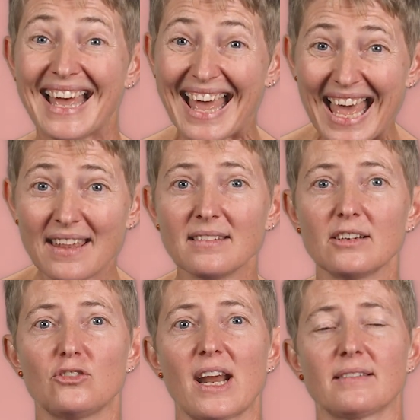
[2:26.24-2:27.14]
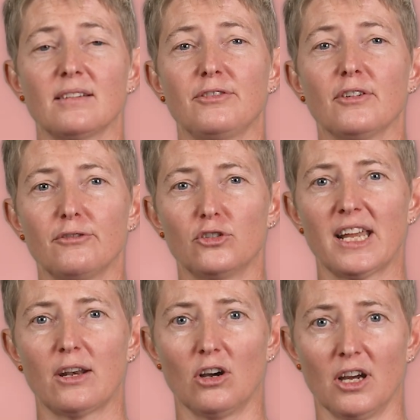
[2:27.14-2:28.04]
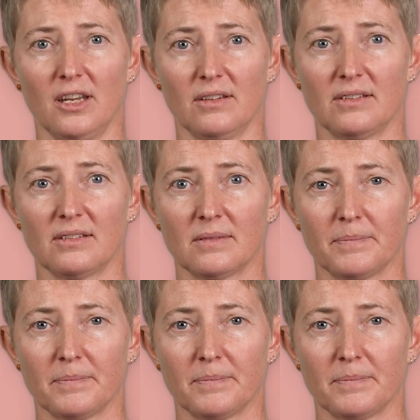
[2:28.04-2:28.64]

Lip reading: and attractive for that audience.